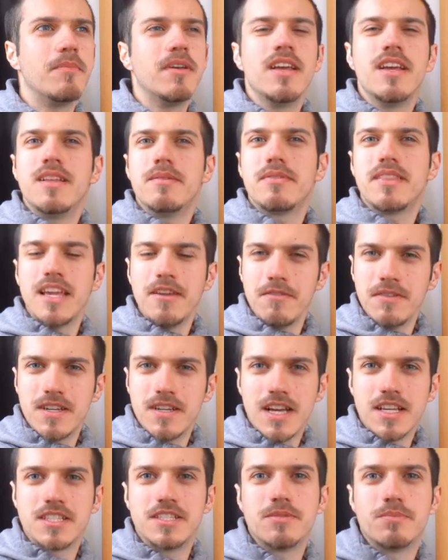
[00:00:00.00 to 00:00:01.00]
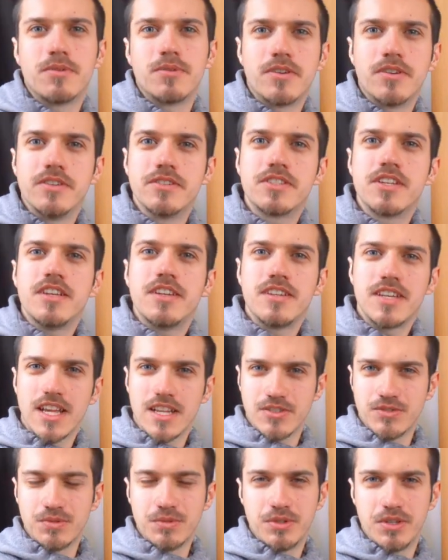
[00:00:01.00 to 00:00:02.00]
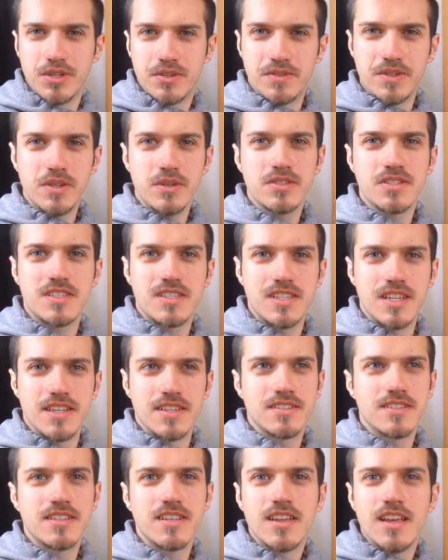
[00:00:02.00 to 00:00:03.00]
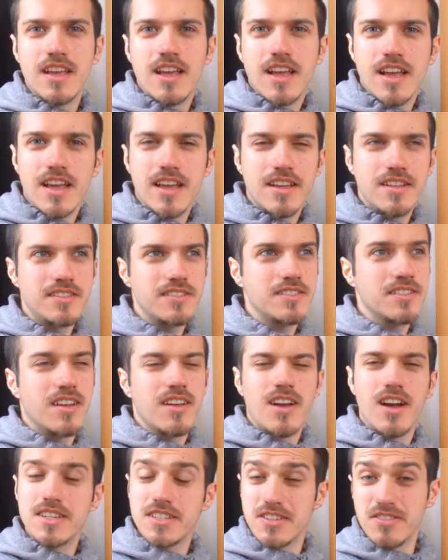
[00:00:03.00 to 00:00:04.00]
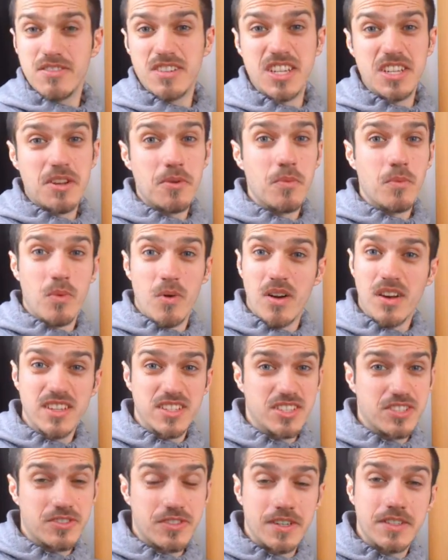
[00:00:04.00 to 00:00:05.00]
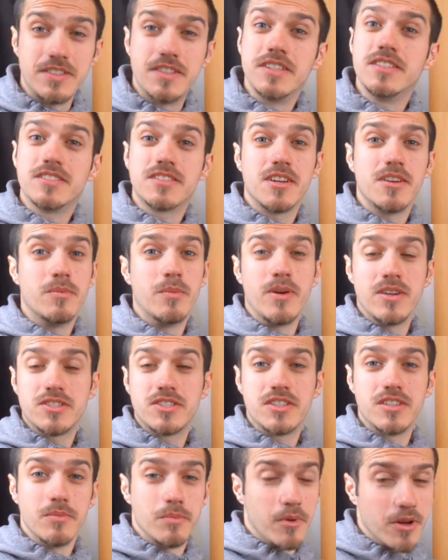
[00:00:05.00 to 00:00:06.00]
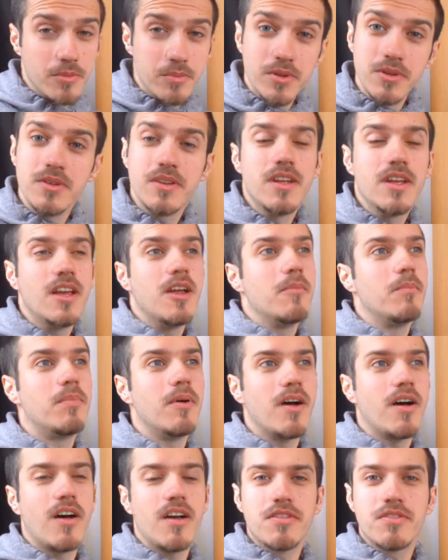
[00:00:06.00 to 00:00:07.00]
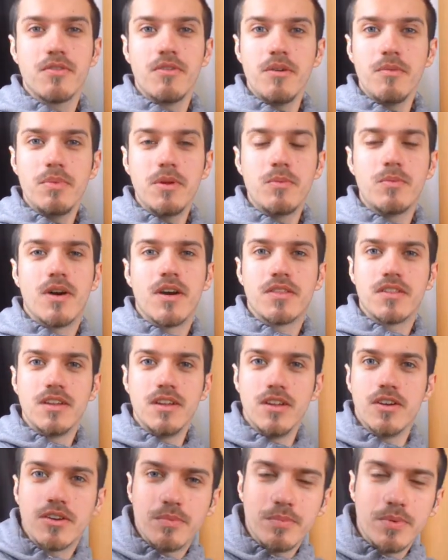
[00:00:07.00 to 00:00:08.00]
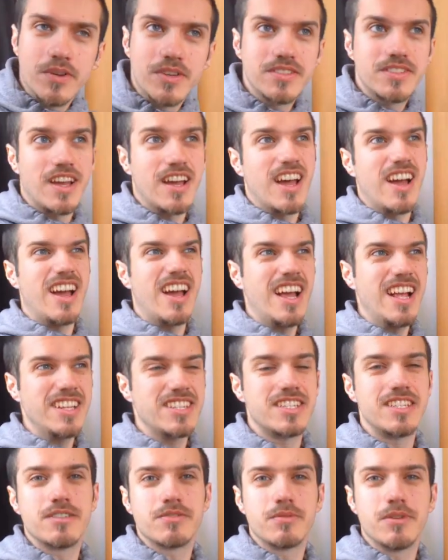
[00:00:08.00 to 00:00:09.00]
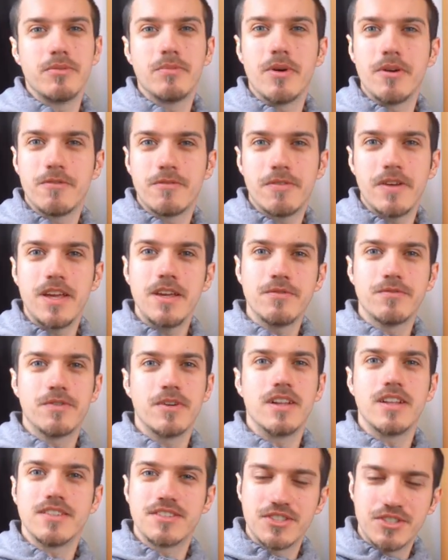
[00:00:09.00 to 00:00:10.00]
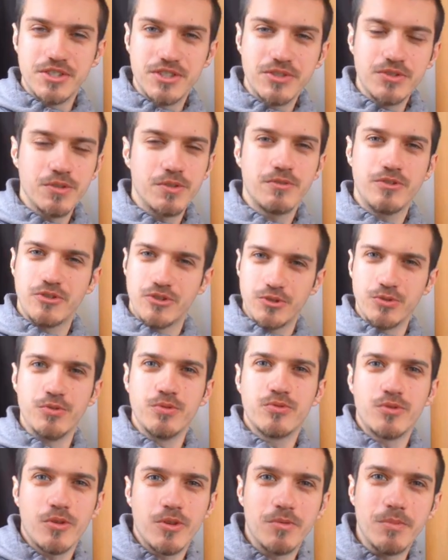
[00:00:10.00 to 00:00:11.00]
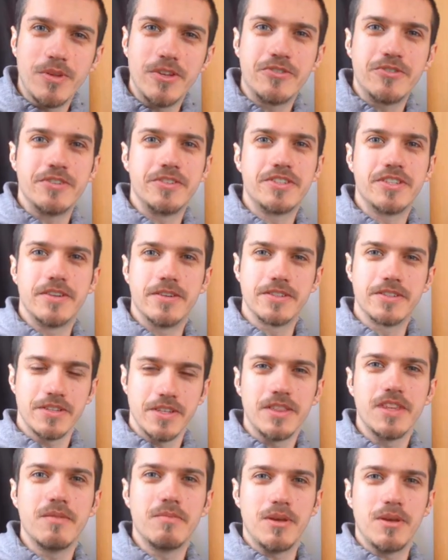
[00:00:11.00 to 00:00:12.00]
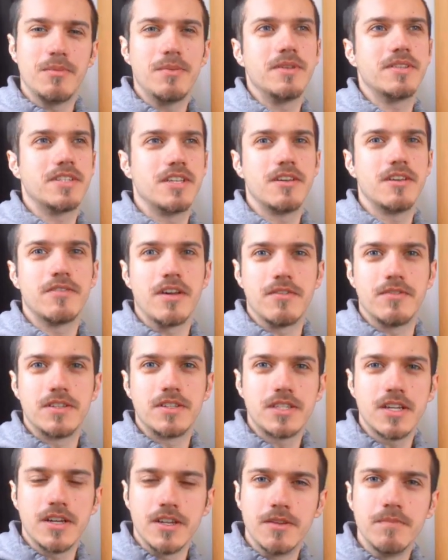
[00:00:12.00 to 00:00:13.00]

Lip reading: David Attenborough's Natural Curiosities. And I don't really know why it's trending so much at the moment, but I thought it'd be worth a look because actually it's one of my favourite sort of short documentary series I think the BBC have ever done.